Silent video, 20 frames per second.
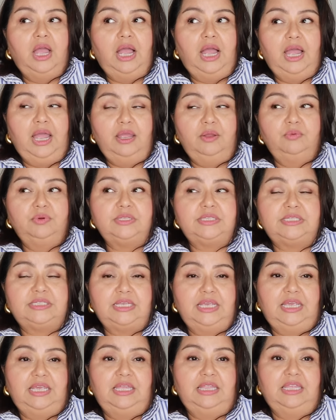I would
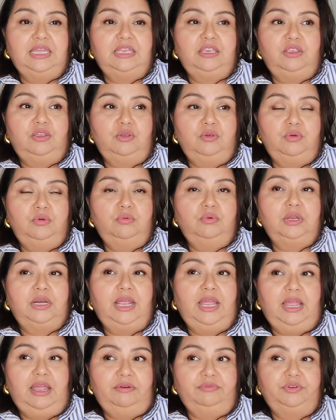say that you would
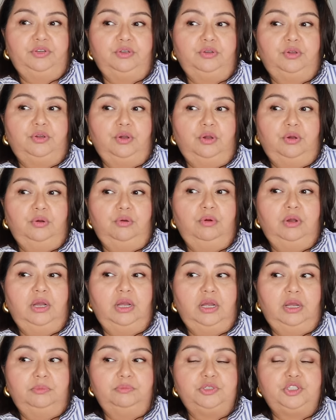have to go
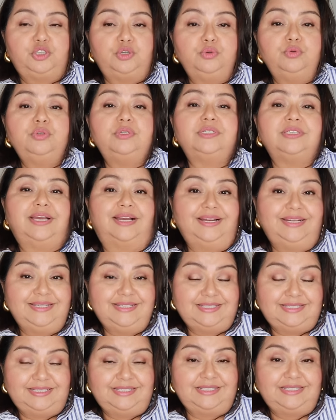up two
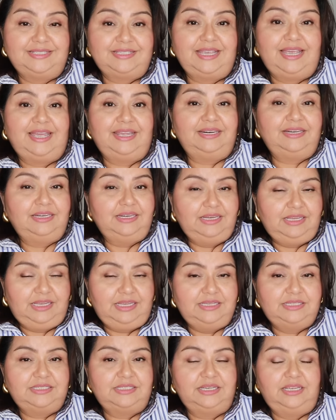sizes at
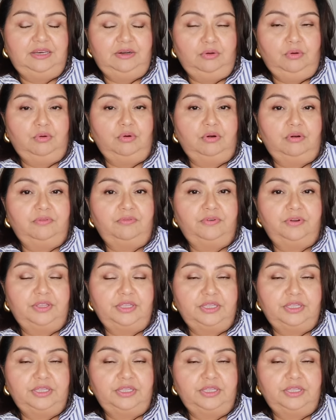least in order for